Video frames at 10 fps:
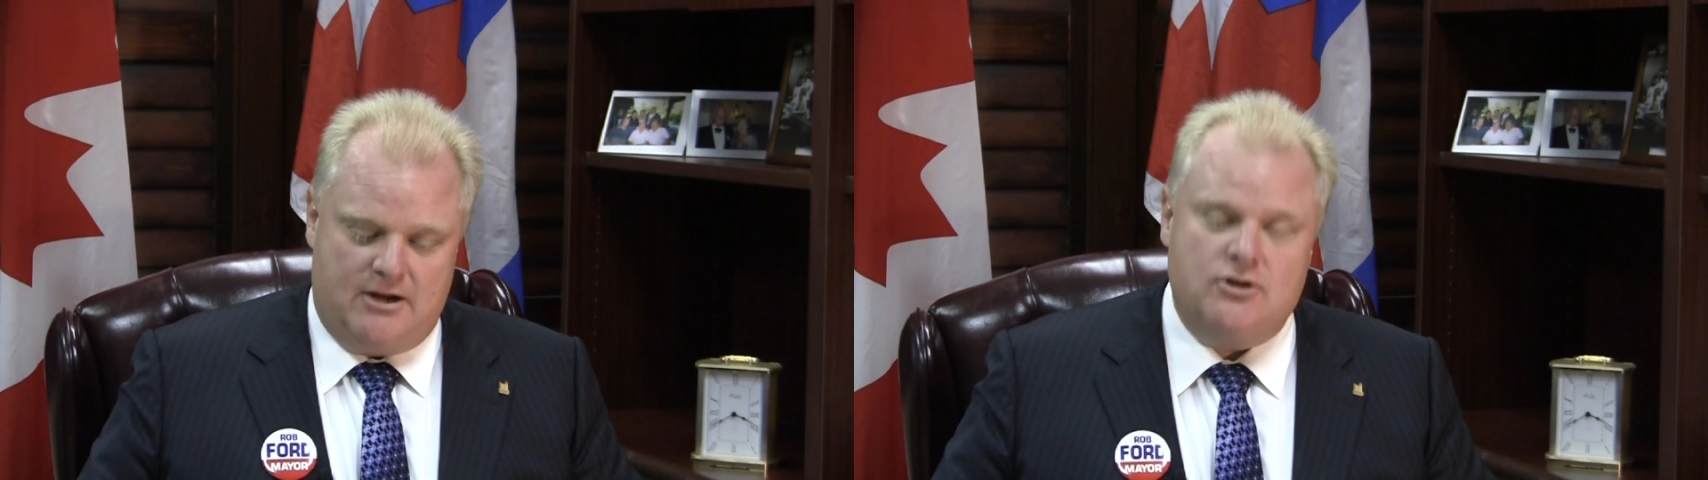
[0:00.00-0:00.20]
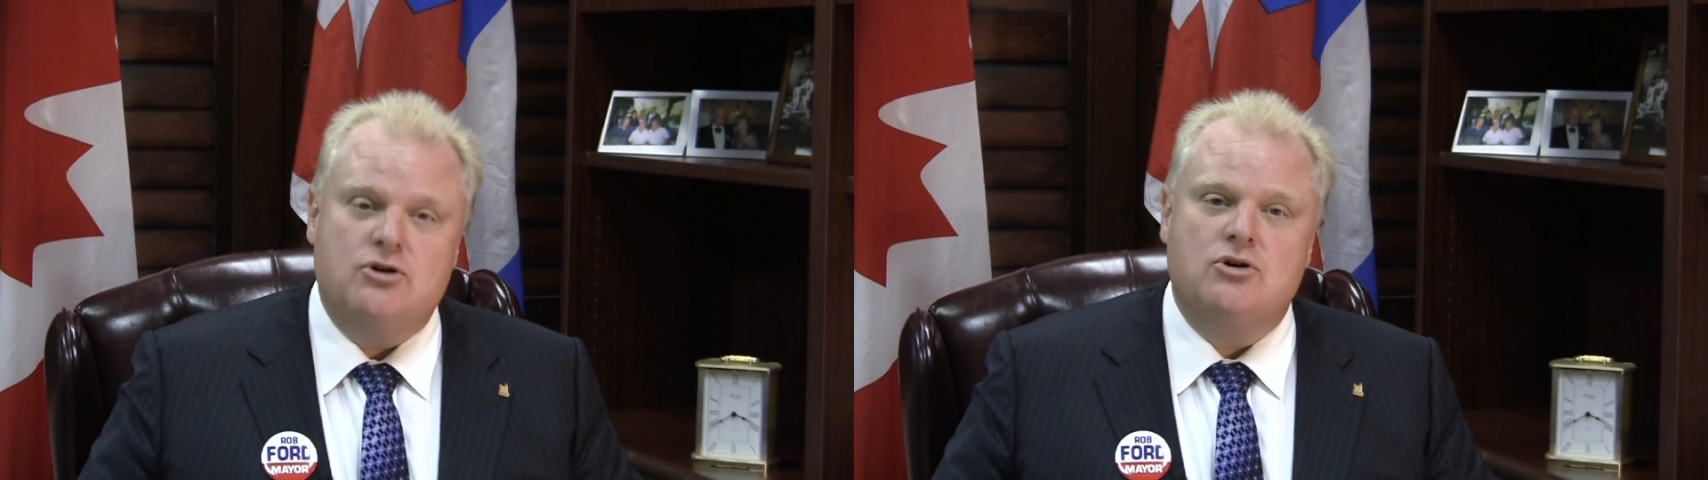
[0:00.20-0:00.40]

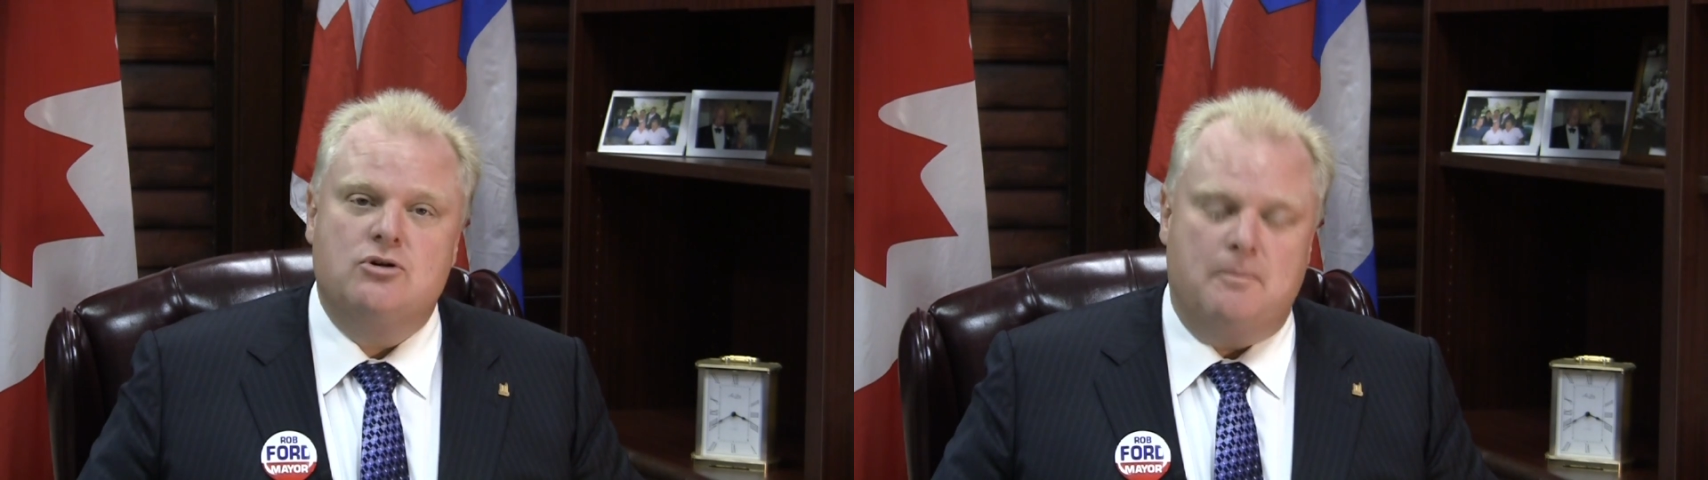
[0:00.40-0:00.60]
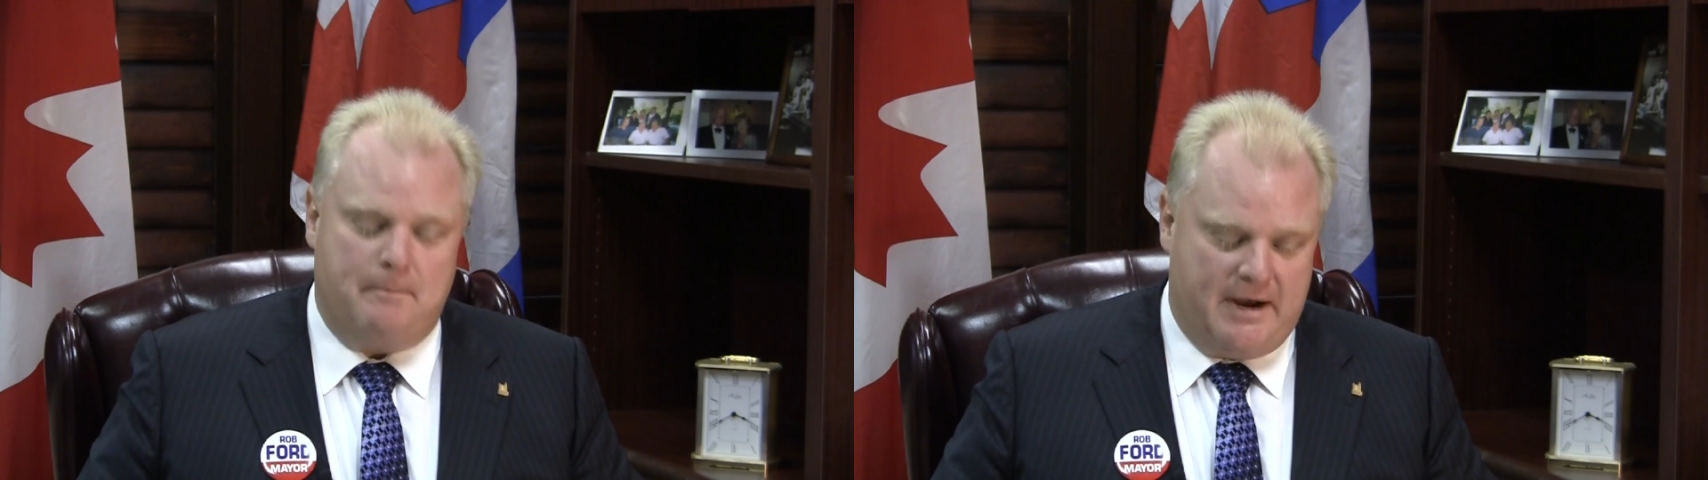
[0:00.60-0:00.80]
a
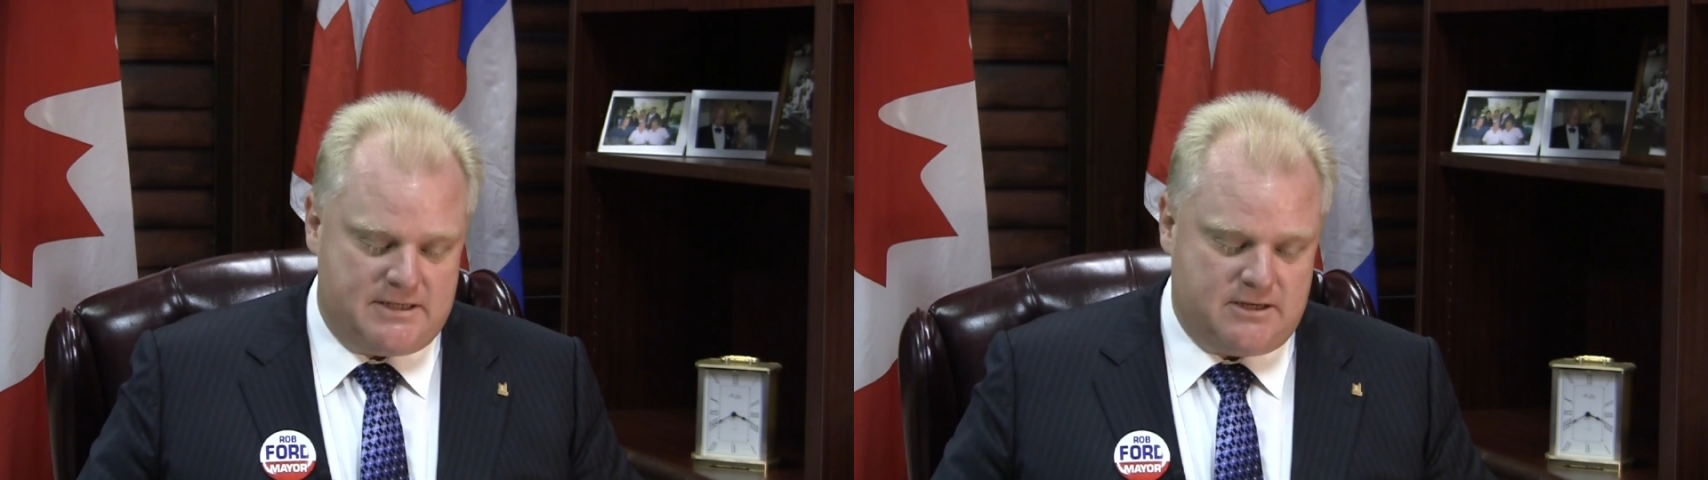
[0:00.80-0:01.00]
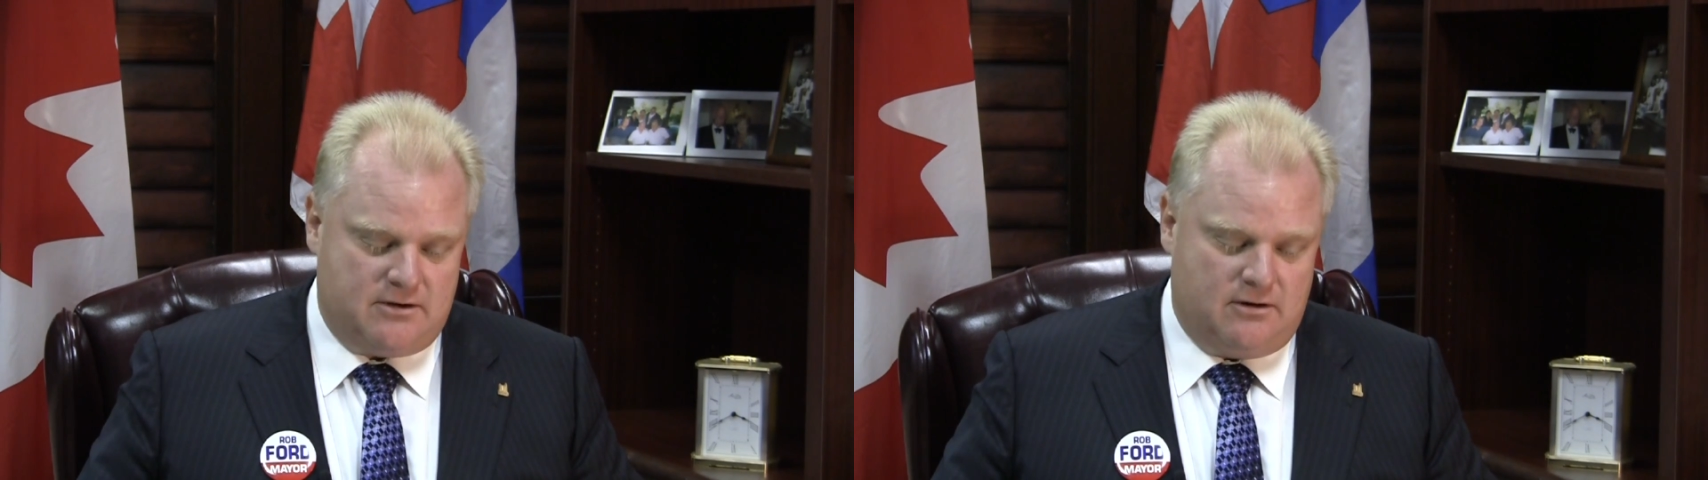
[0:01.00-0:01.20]
new
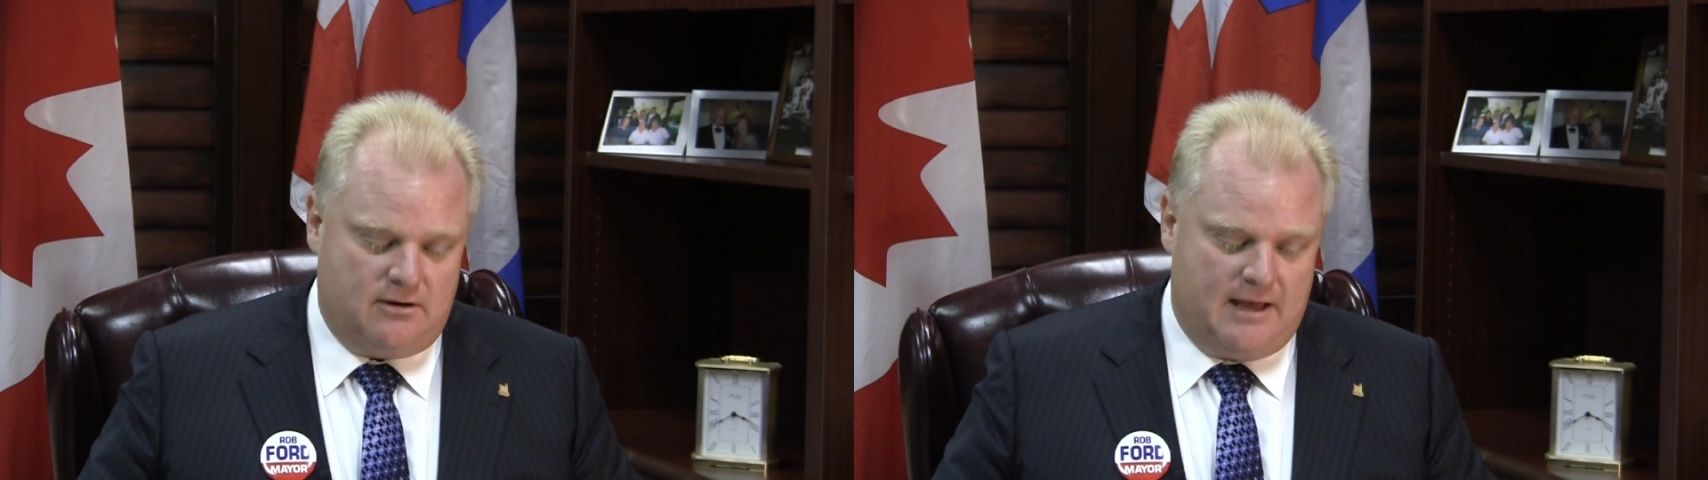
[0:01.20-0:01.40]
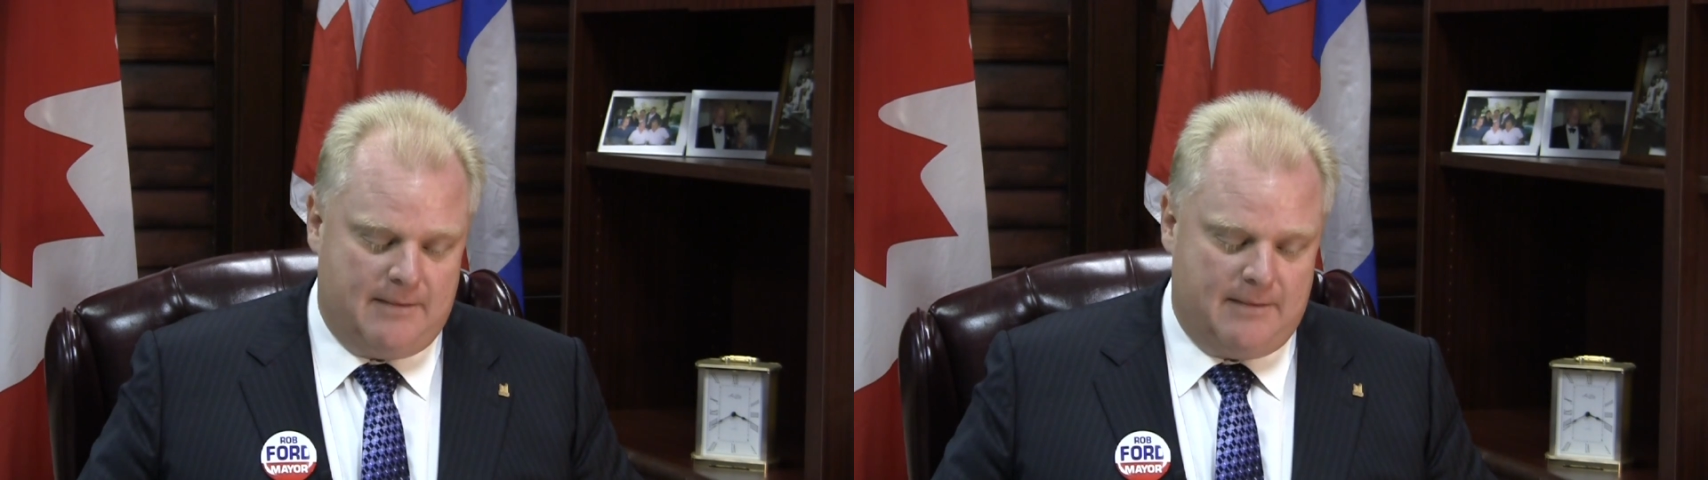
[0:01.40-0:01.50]
bicycle